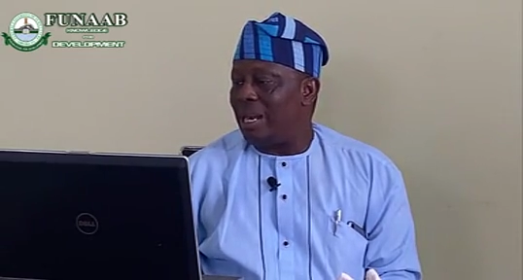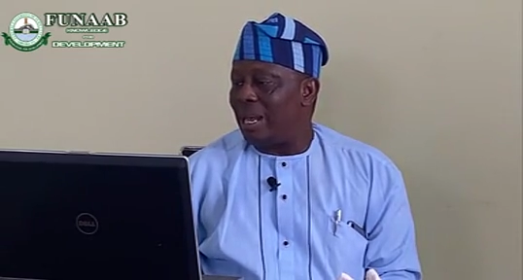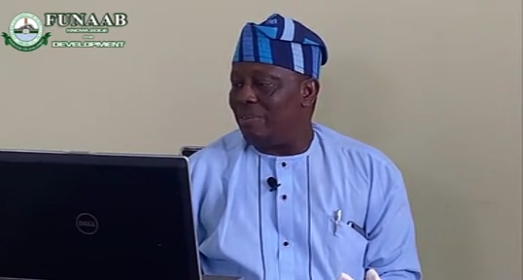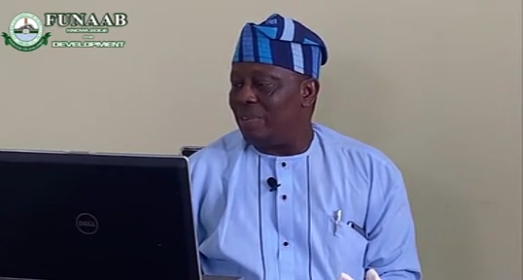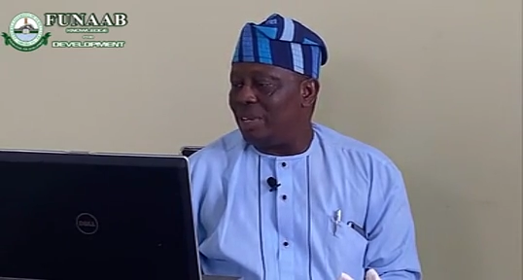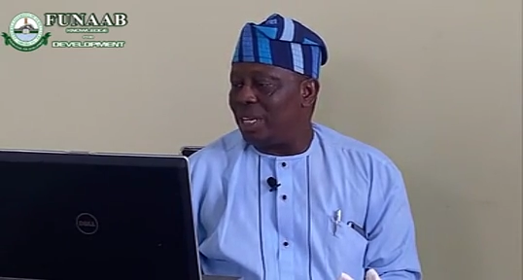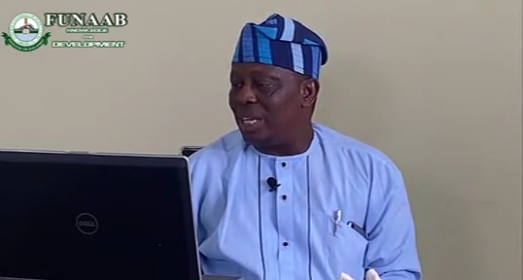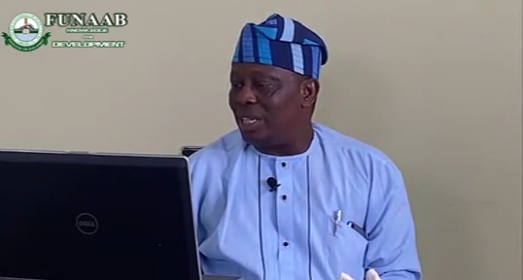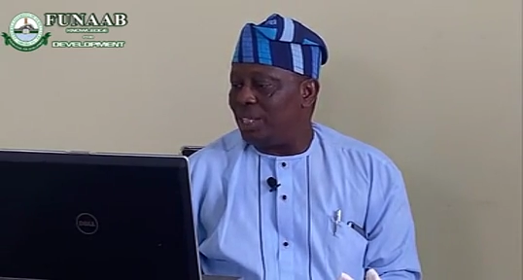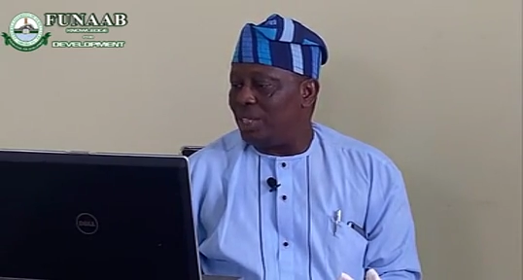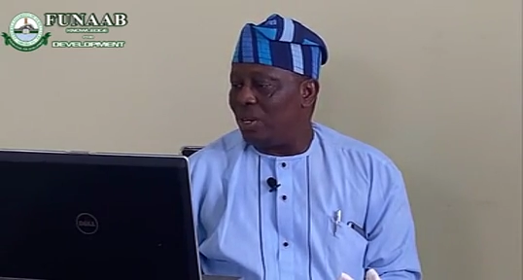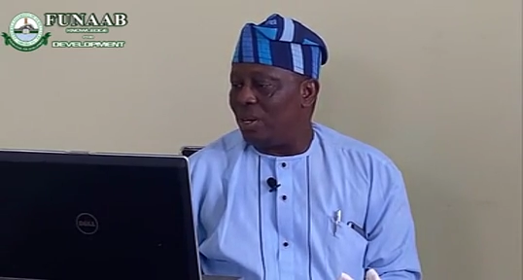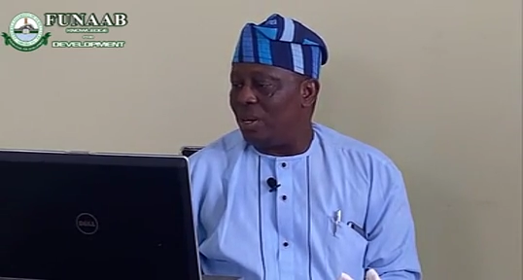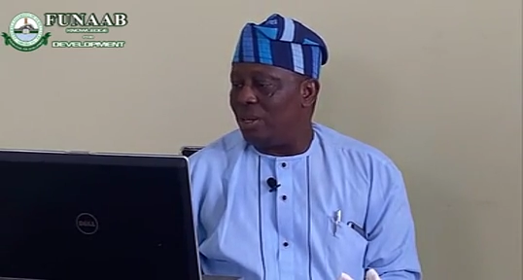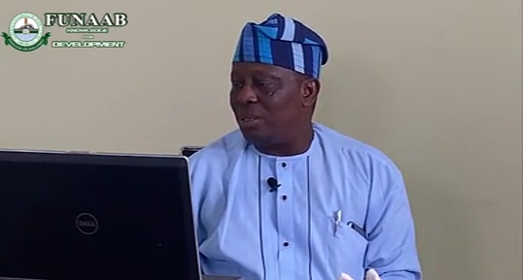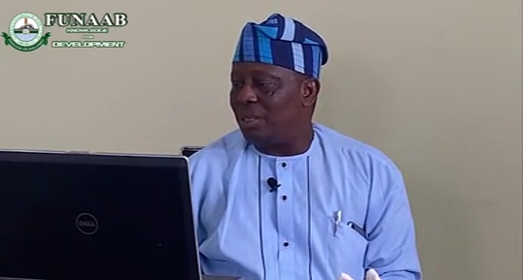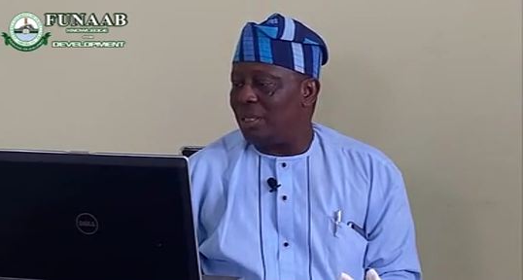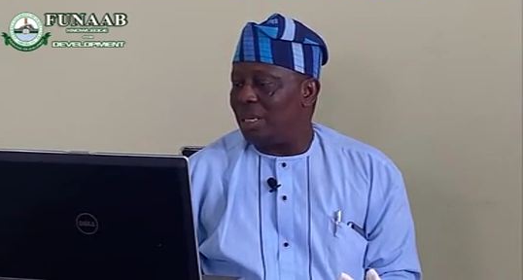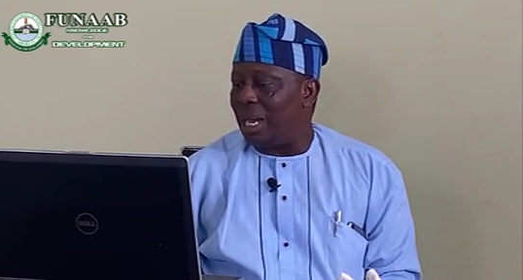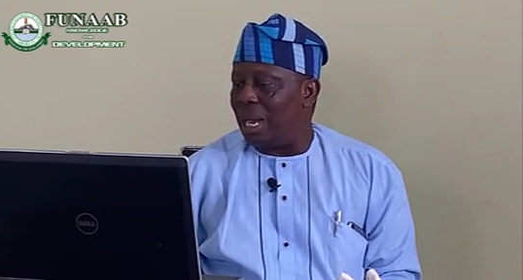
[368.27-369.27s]

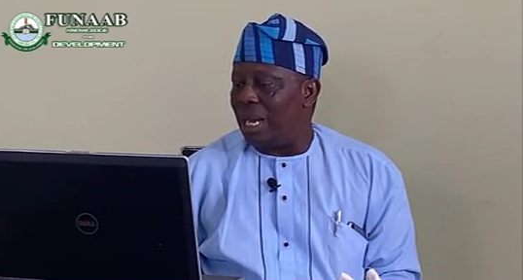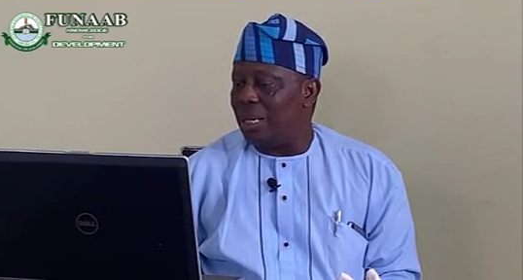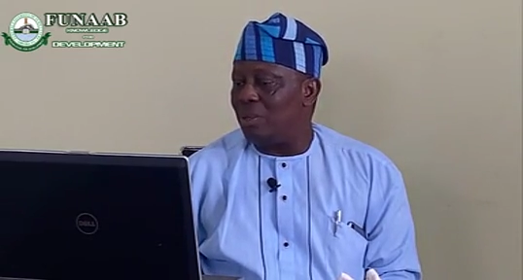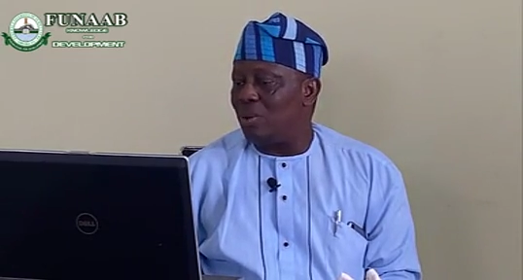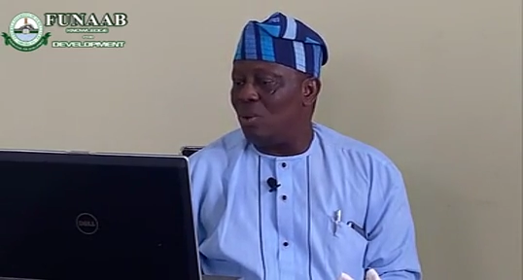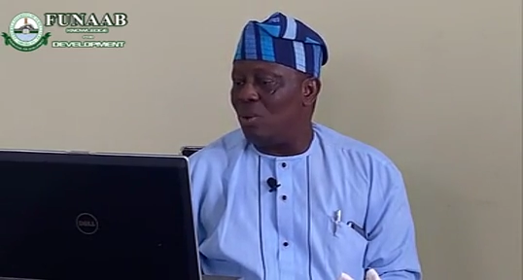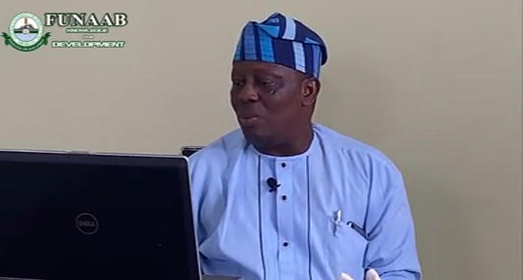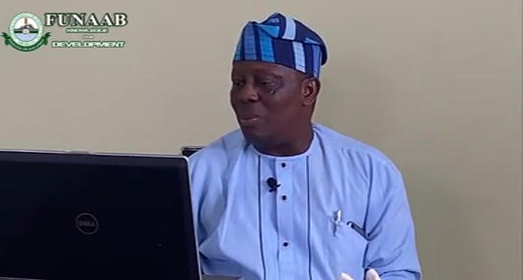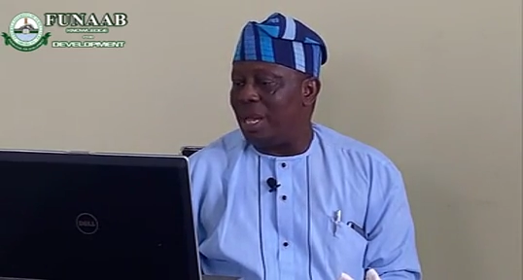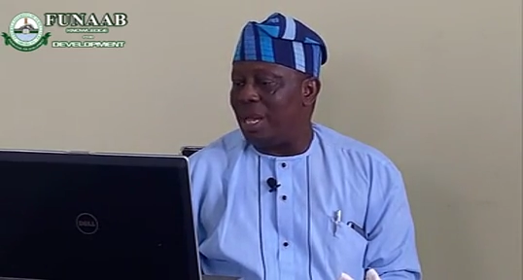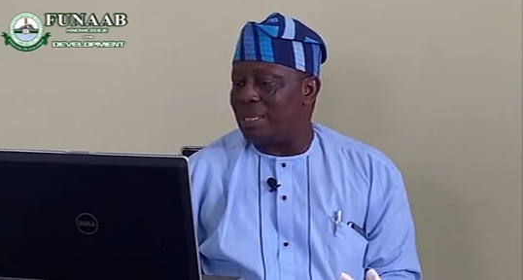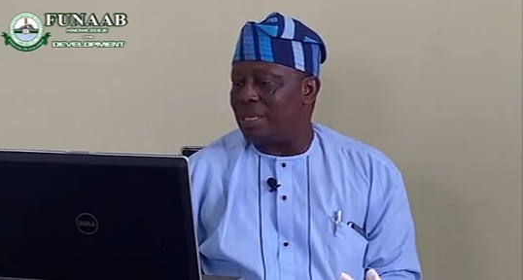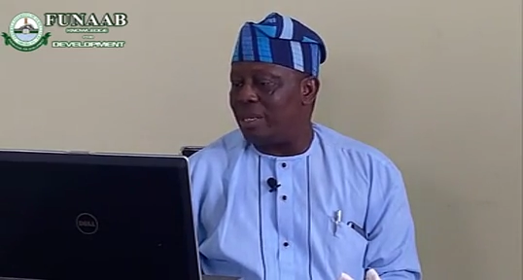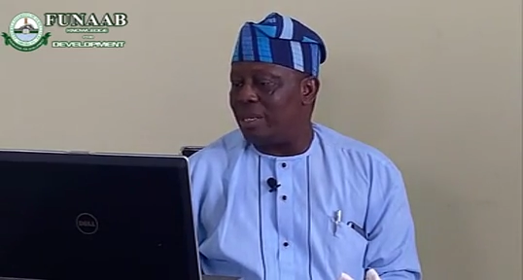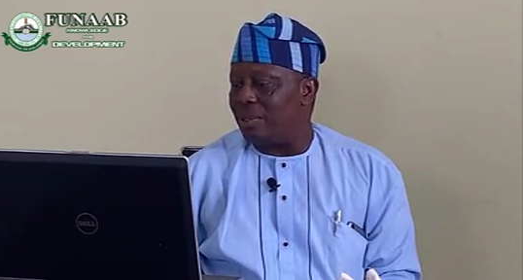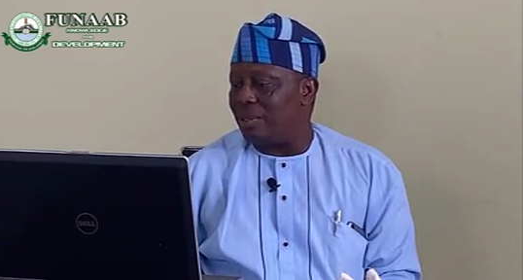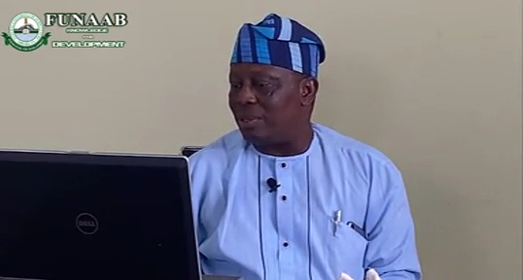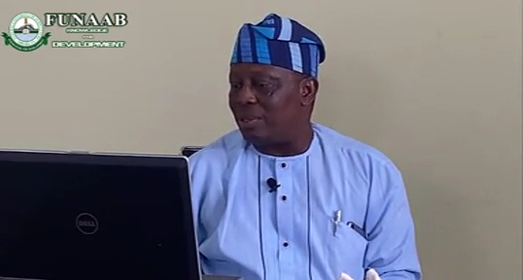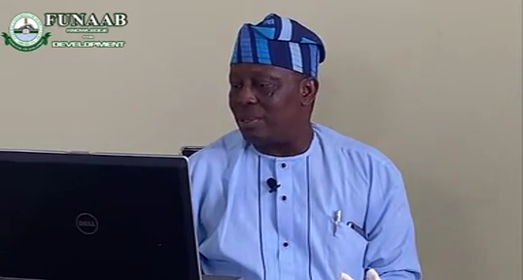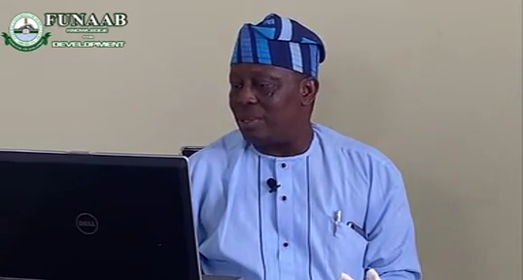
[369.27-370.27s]
navigation, and global
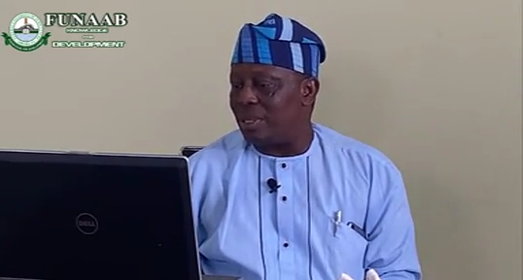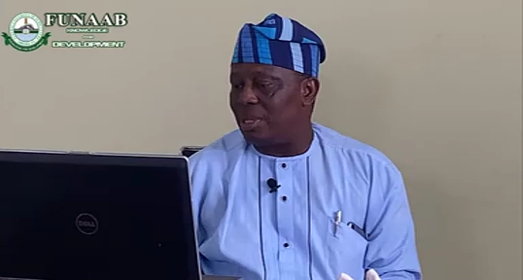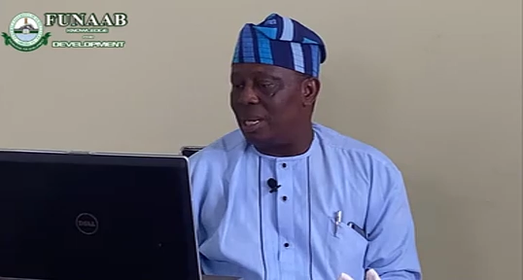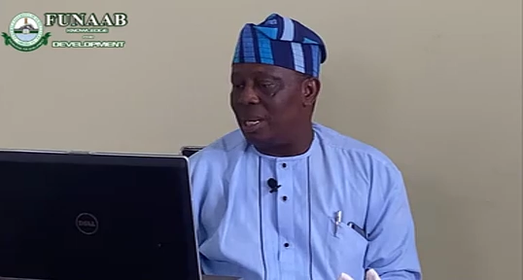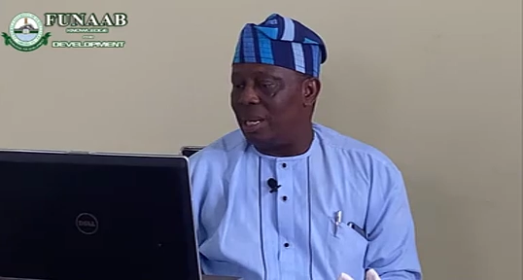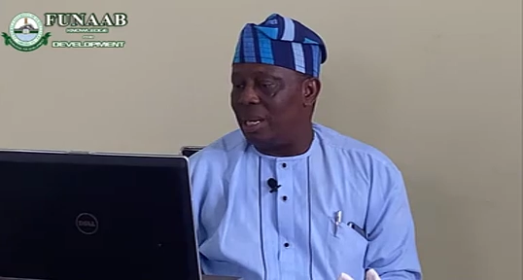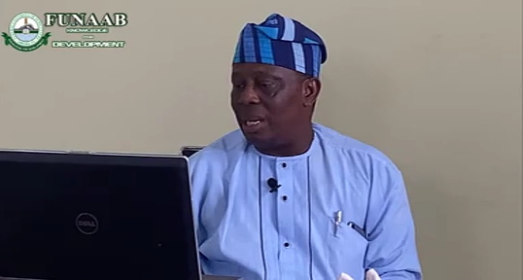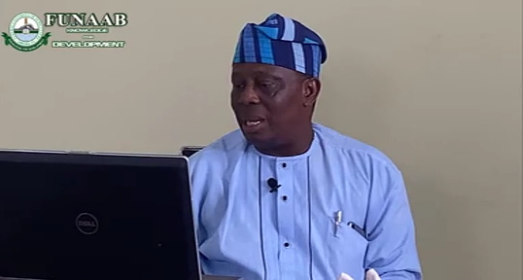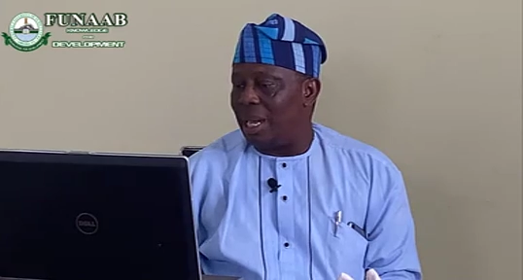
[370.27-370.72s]
skills